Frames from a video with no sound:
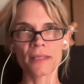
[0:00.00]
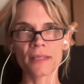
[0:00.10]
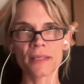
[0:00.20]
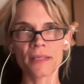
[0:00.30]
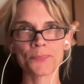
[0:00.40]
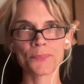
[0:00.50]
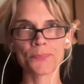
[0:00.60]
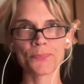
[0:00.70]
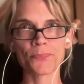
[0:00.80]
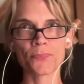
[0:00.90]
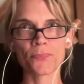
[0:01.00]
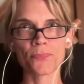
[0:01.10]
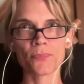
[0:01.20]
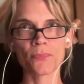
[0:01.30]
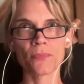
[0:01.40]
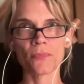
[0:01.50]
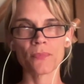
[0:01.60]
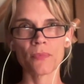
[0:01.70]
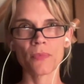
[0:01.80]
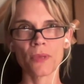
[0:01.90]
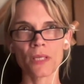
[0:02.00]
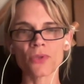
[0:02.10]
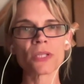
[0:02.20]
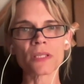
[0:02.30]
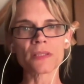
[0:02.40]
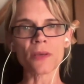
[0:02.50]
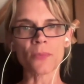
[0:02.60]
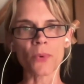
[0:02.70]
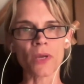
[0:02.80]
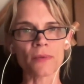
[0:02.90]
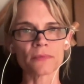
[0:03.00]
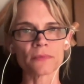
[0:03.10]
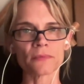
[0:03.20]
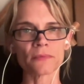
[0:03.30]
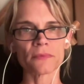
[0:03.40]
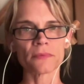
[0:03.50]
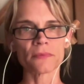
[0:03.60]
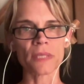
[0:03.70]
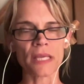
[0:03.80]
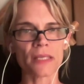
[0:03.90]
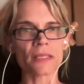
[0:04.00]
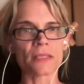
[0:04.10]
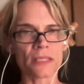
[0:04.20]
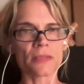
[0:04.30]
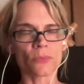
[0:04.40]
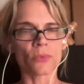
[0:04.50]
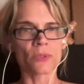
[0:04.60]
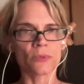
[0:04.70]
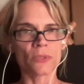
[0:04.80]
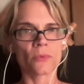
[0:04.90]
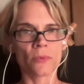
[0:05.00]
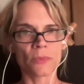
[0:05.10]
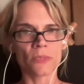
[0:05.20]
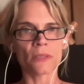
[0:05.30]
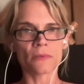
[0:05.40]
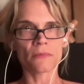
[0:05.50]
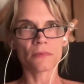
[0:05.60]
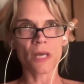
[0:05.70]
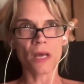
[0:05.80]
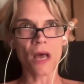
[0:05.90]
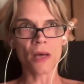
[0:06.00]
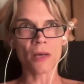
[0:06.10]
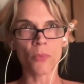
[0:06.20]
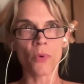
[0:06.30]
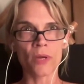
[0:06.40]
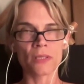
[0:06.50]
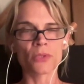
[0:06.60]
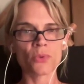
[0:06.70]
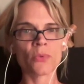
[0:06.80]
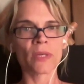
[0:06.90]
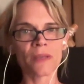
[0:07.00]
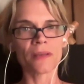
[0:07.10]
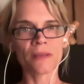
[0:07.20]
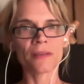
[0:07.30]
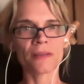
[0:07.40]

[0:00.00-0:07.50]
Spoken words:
and not reaching somewhere, like in this, what we do when we are more in the doing.